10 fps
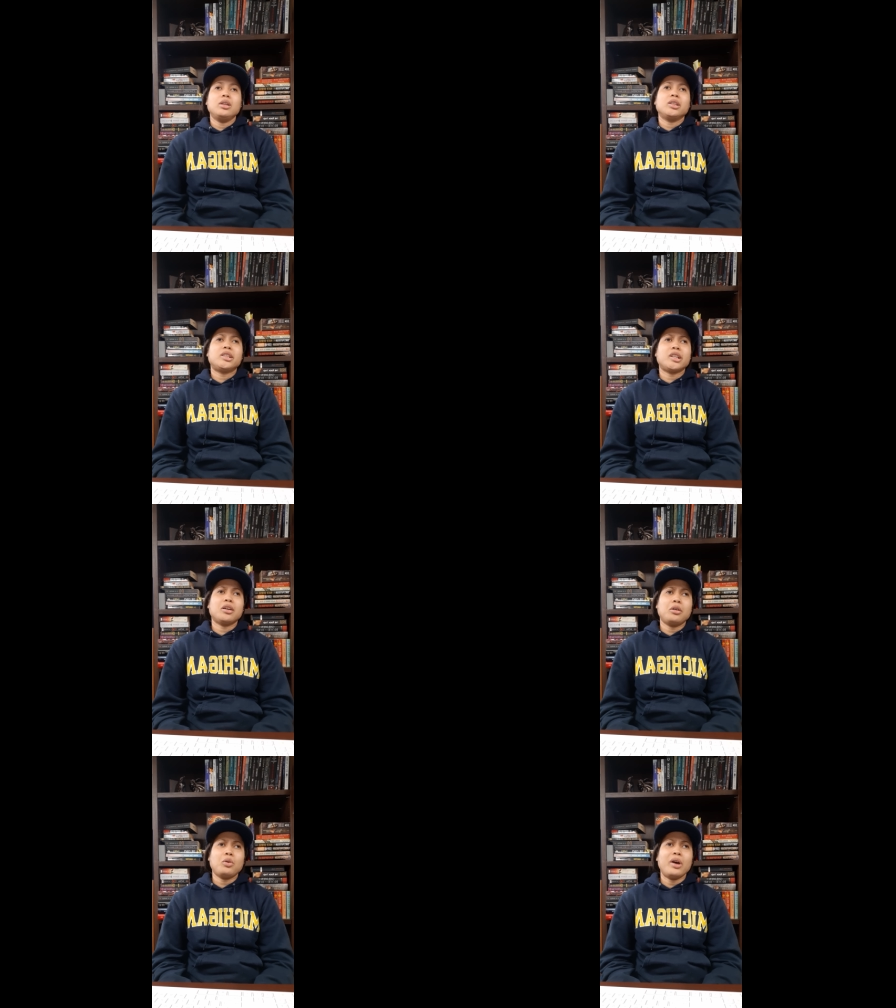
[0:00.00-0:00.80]

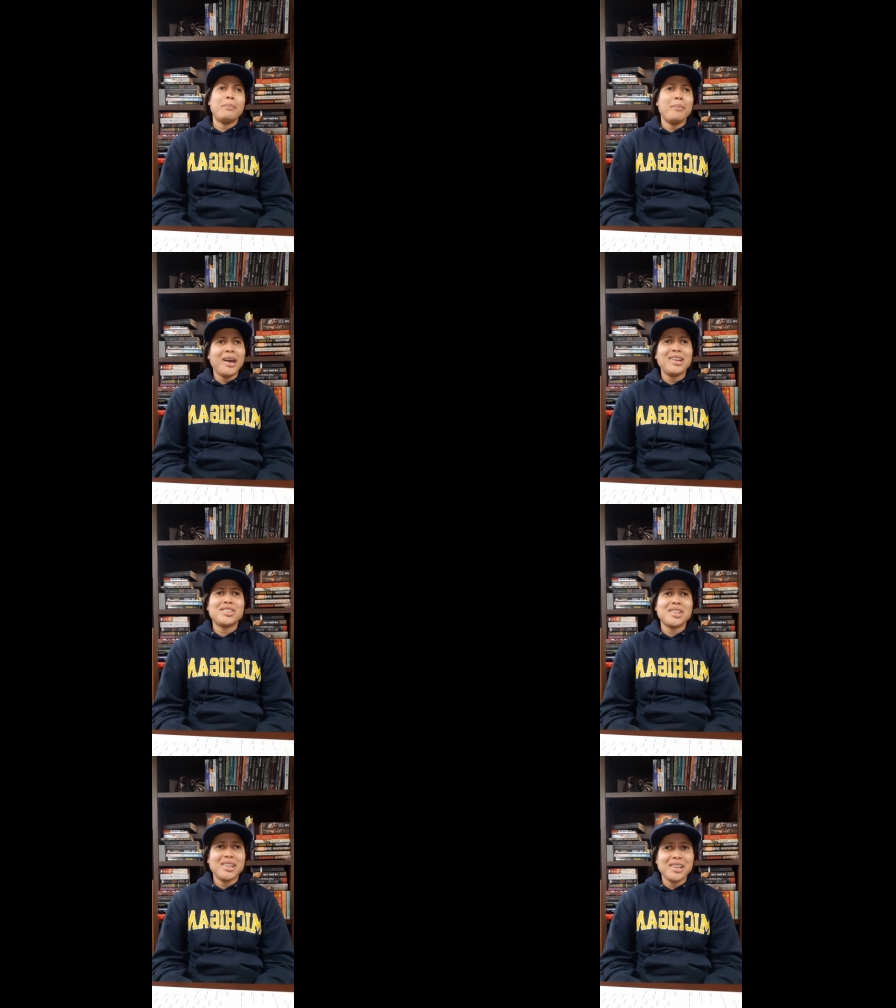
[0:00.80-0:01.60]
So
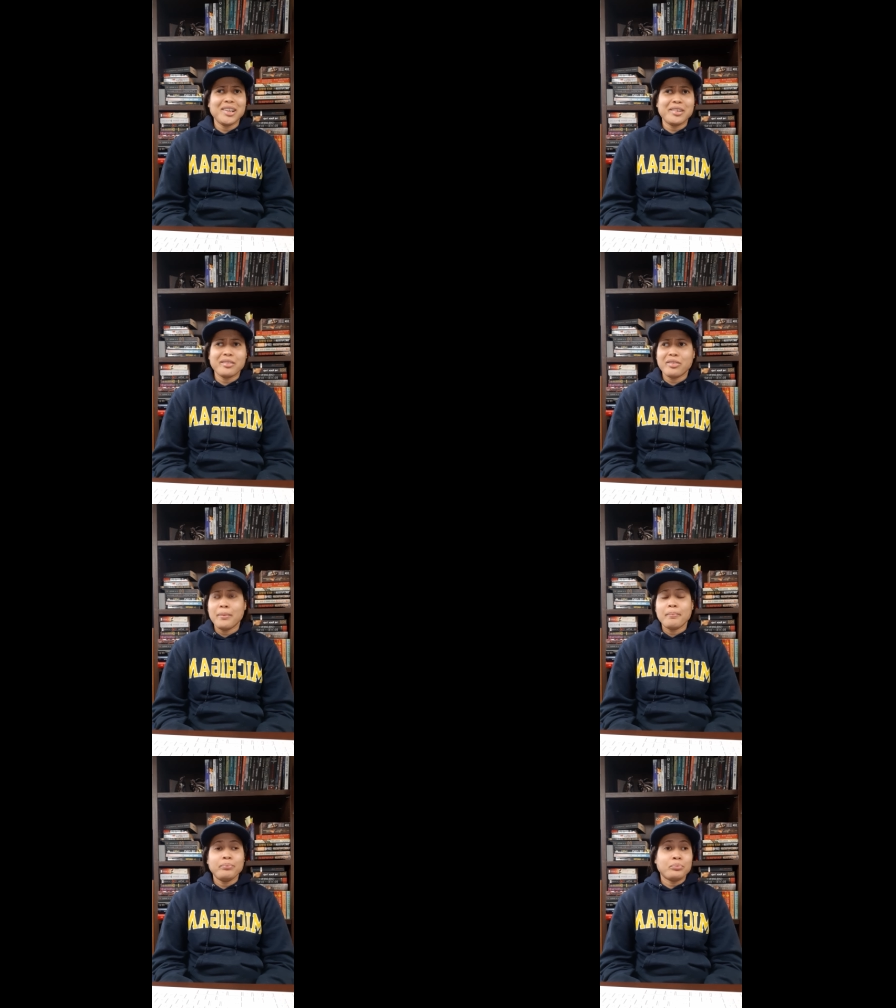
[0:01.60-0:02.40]
imagine if
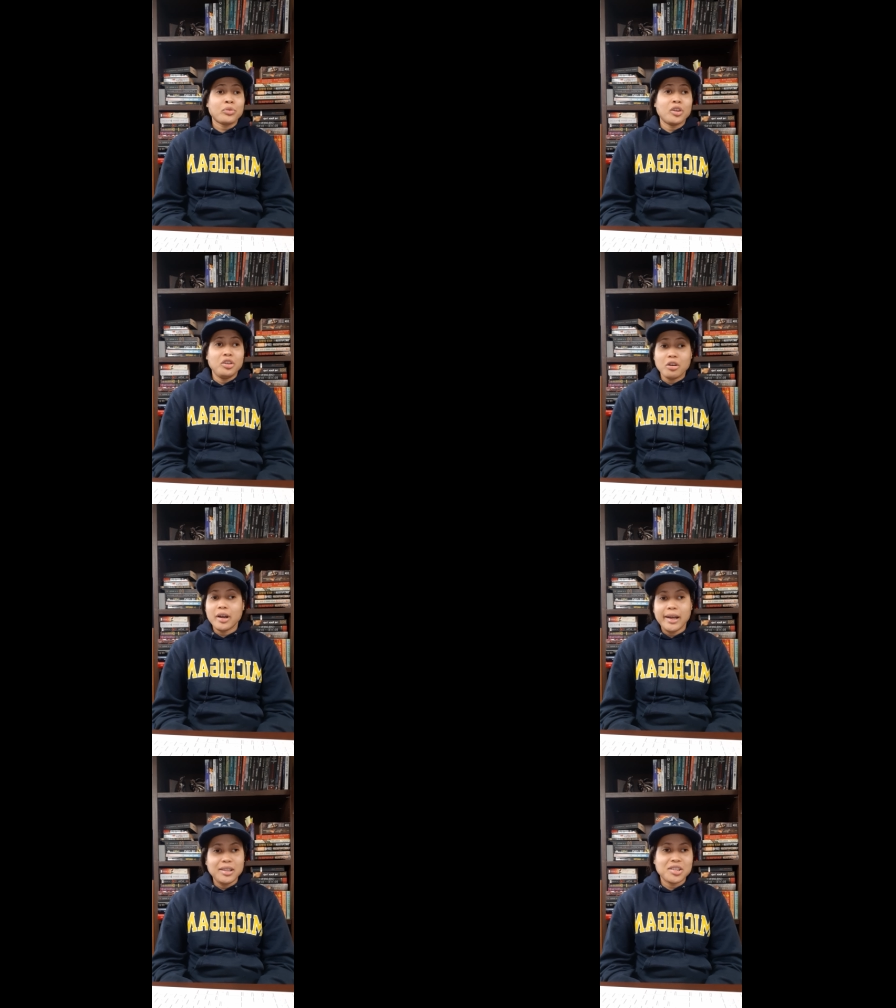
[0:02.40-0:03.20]
your
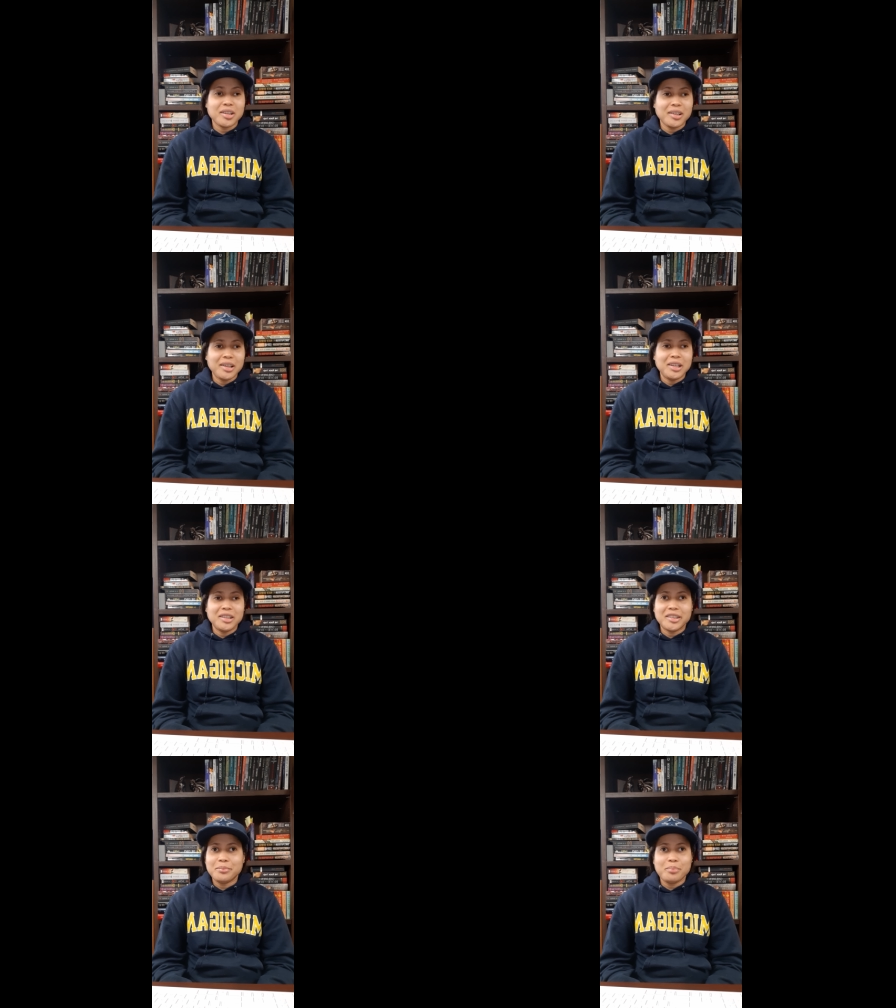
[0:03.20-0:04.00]
agent
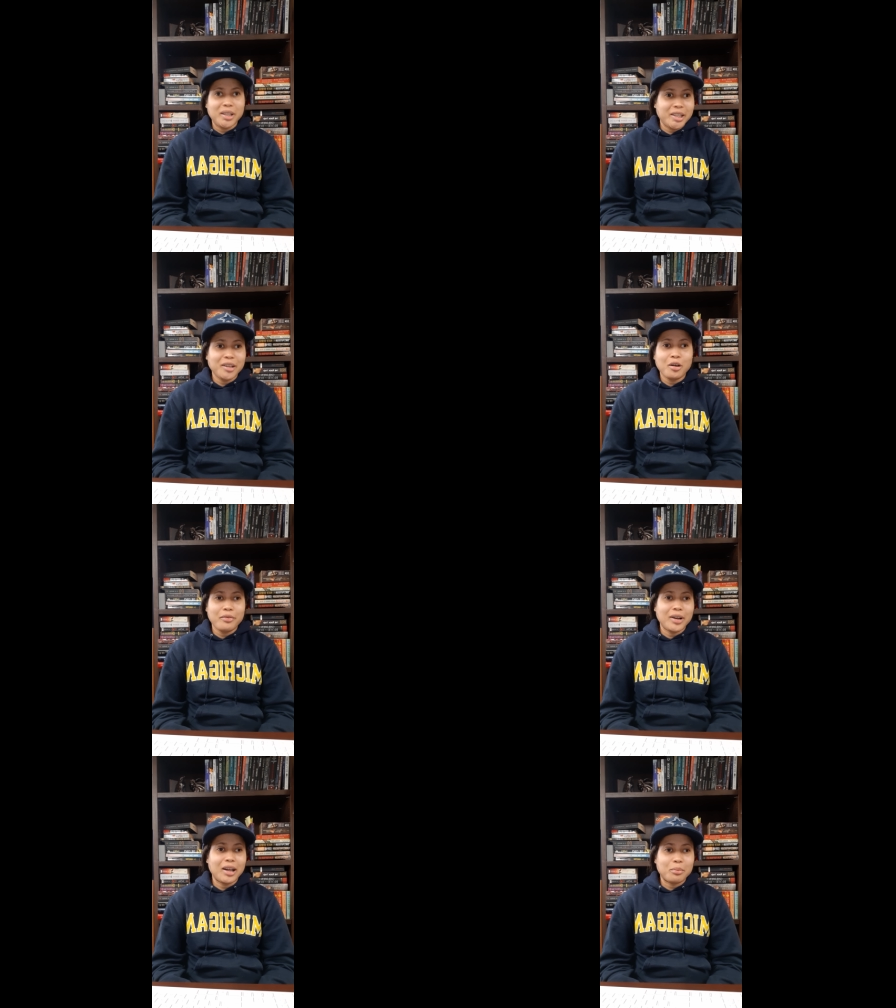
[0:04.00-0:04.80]
is pissing
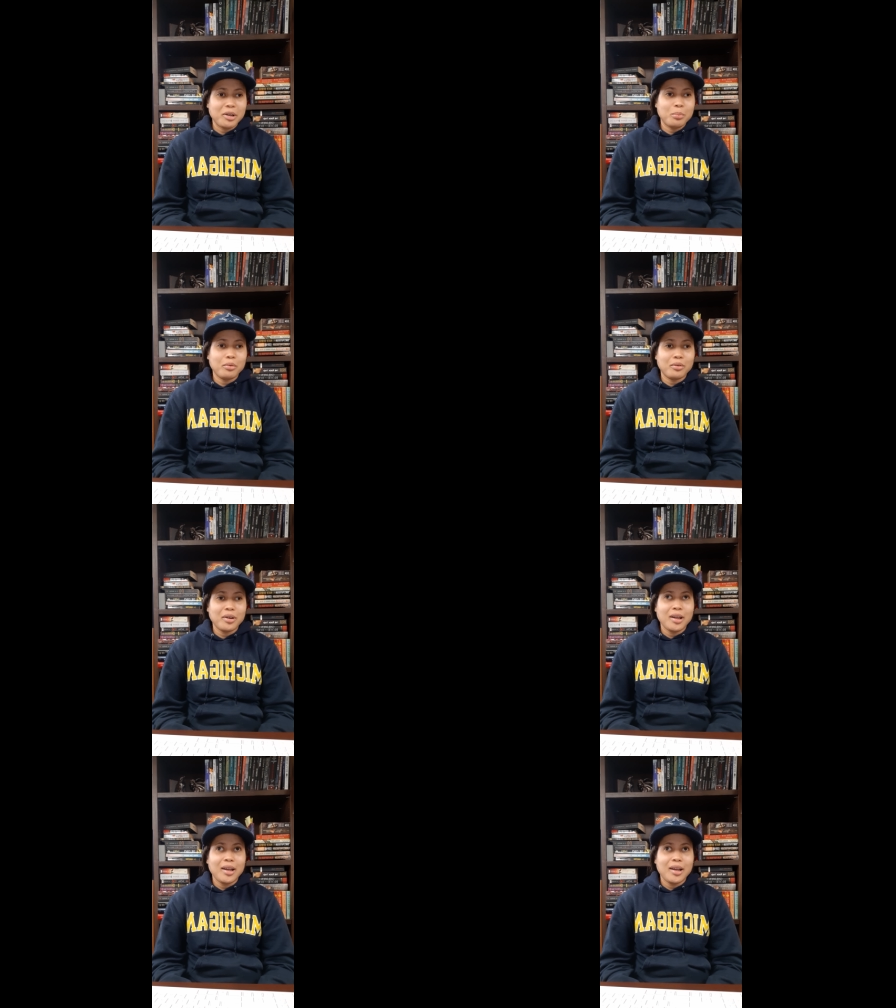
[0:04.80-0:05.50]
off a lot of people.